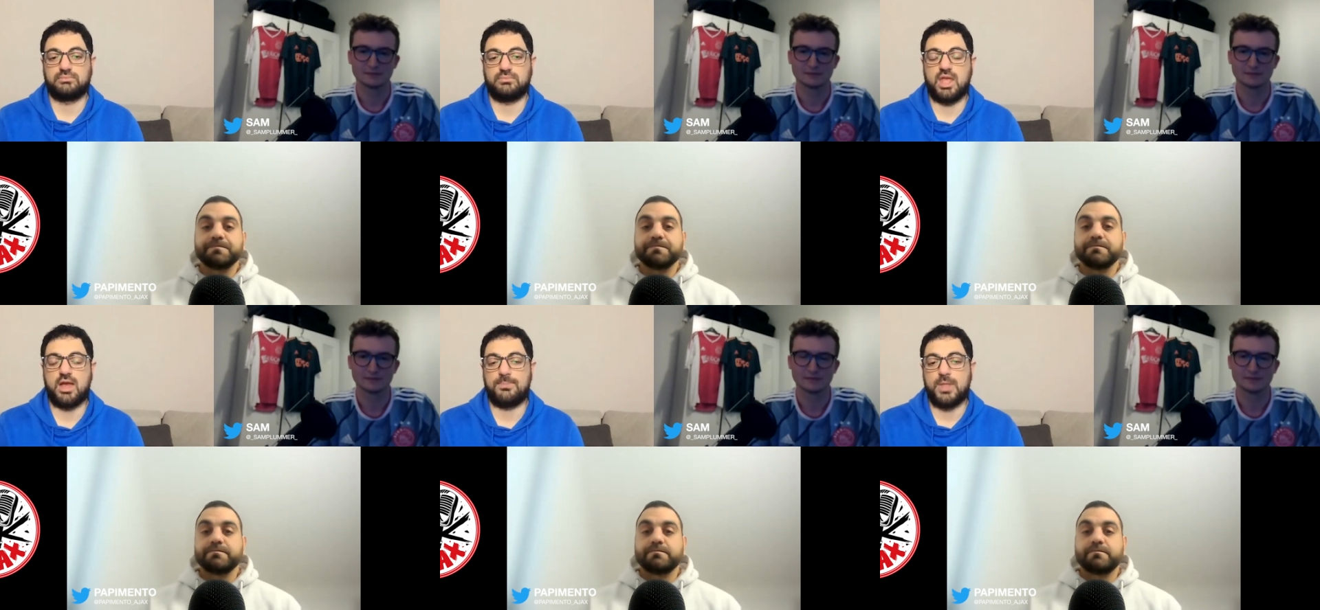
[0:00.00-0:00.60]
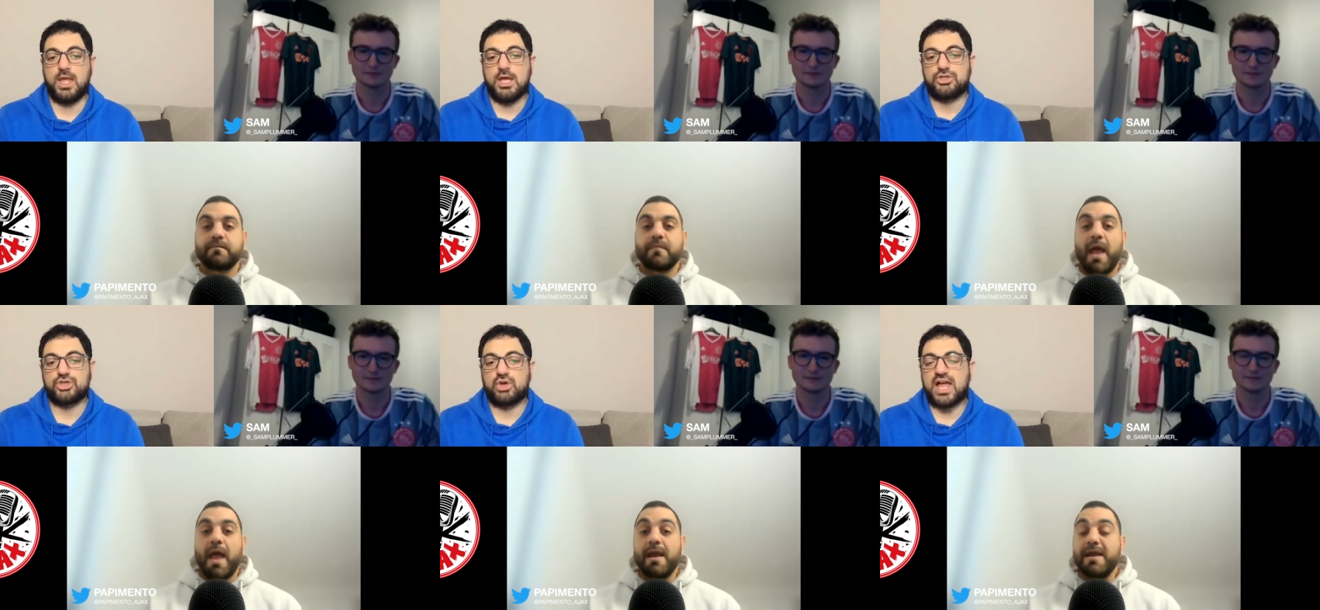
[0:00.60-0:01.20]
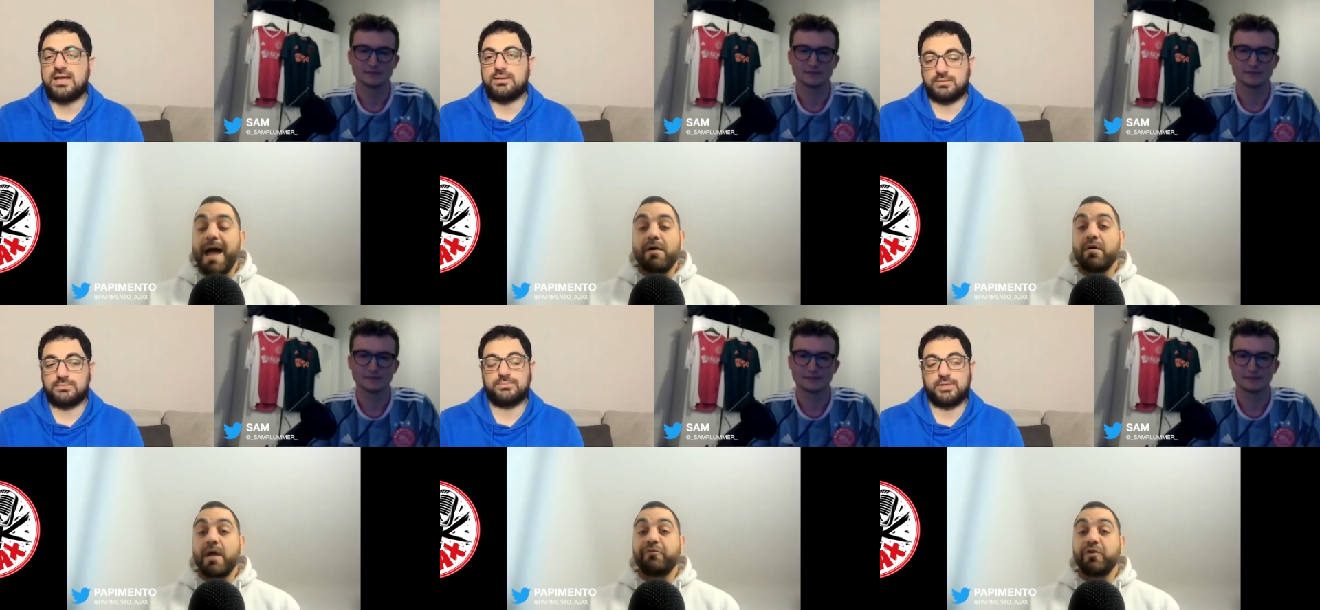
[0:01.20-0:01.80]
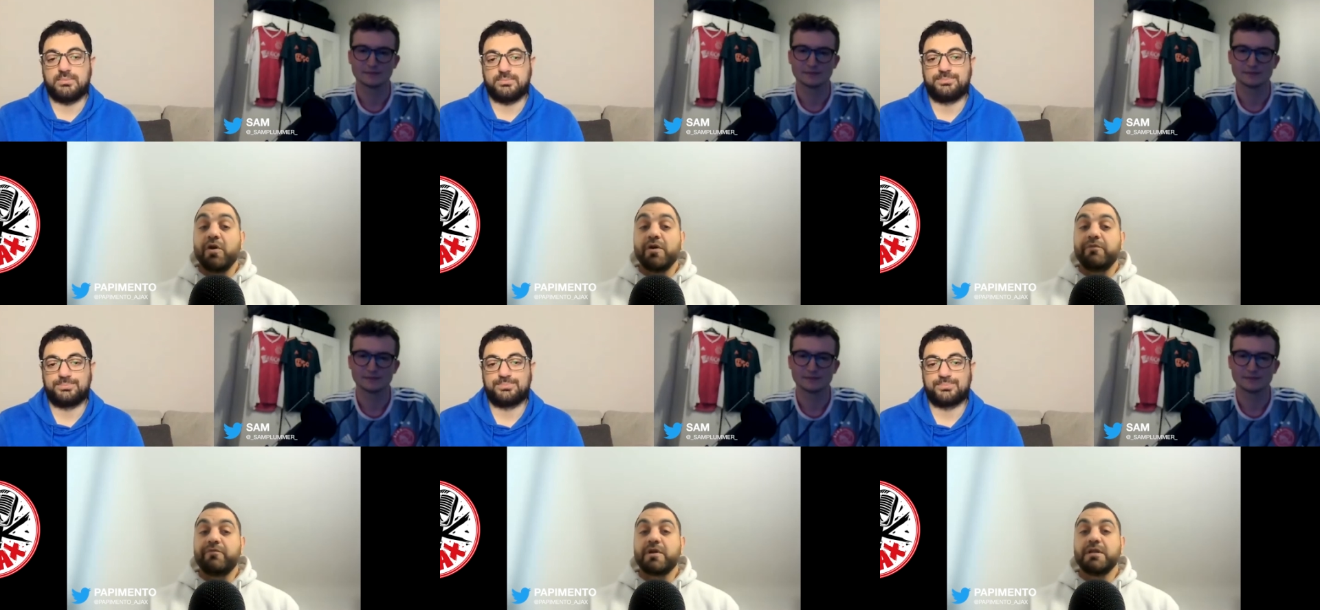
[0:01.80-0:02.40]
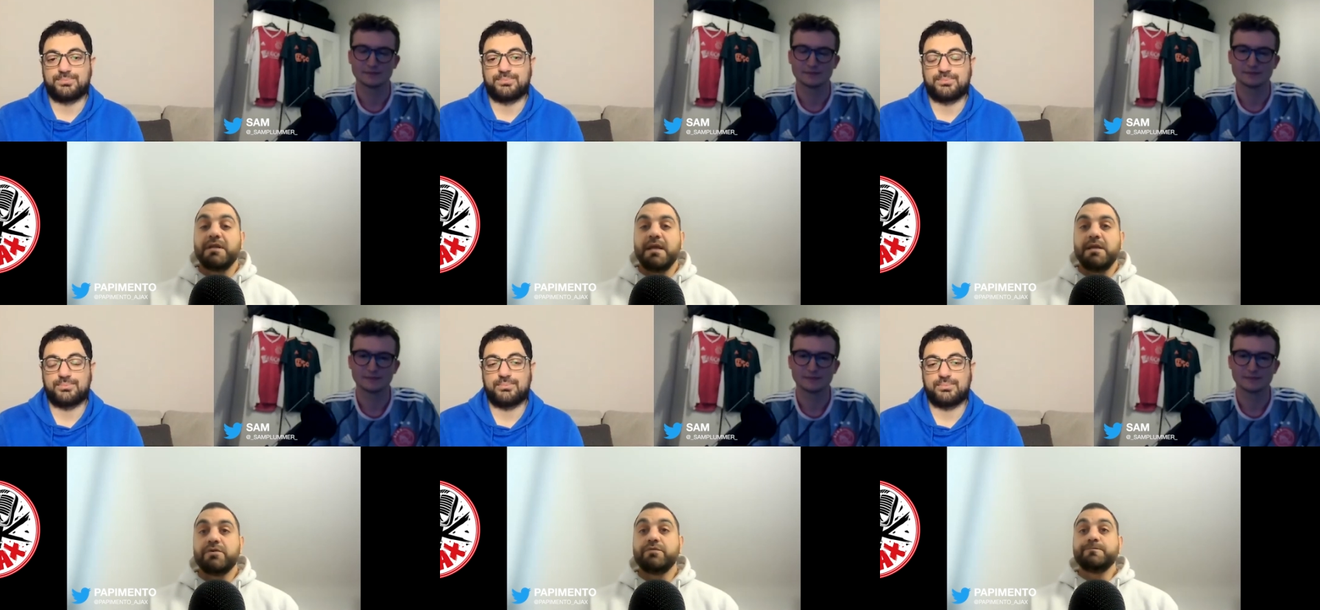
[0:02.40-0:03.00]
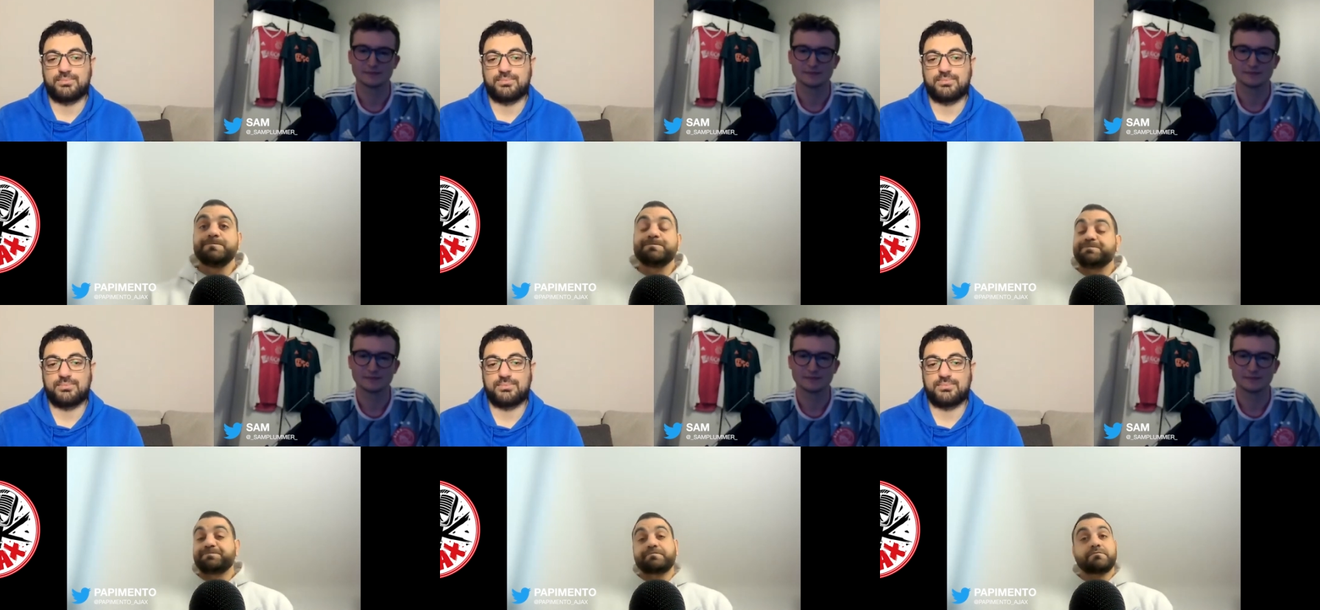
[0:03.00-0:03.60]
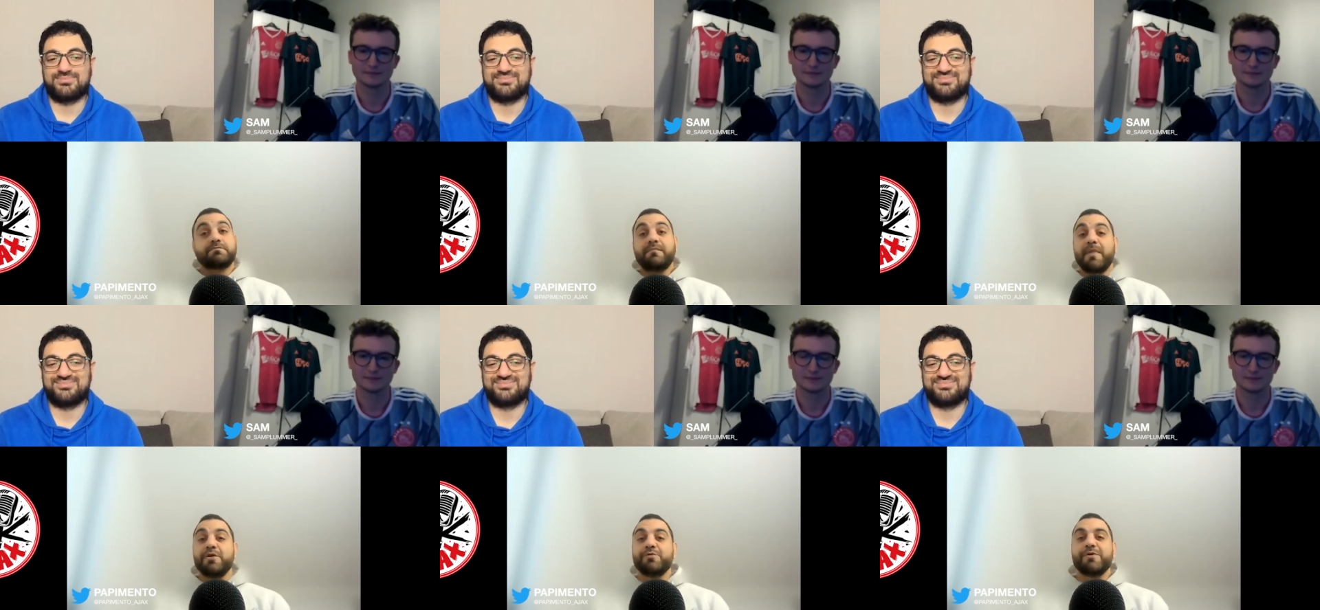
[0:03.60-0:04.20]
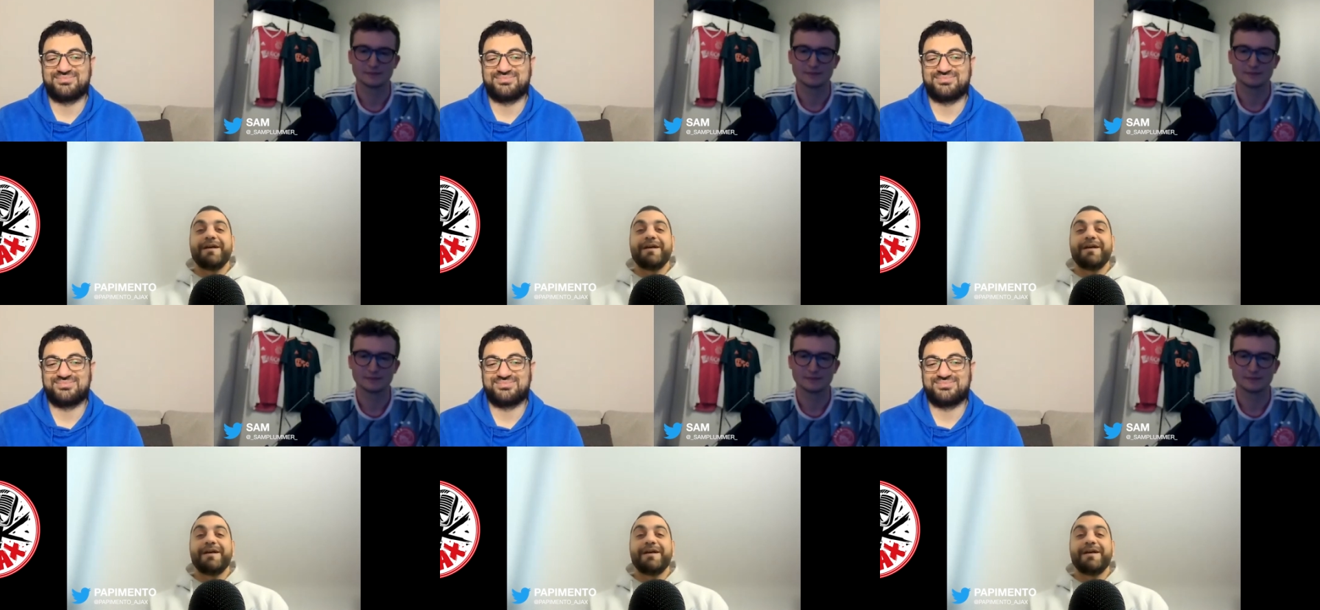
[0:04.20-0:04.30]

Speaker 1: Yeah. And so now, I, if you don't even continue, you